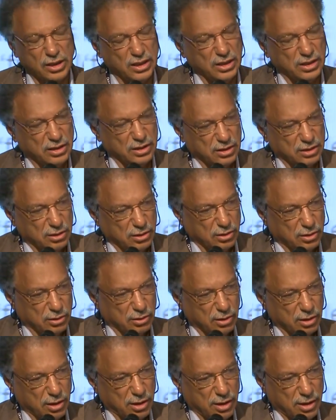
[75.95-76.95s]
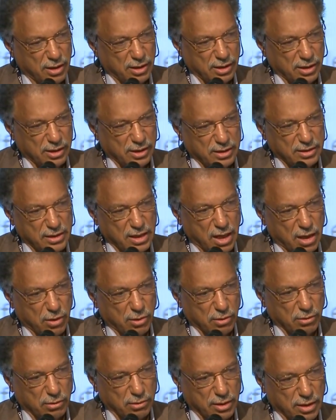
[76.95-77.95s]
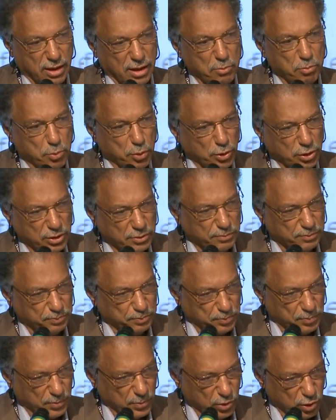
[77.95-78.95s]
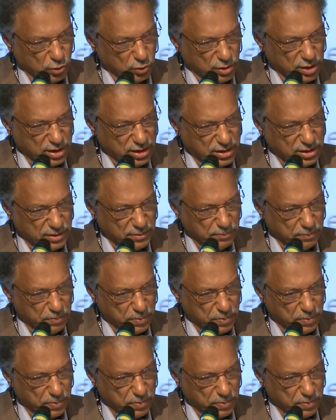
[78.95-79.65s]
is our input to this.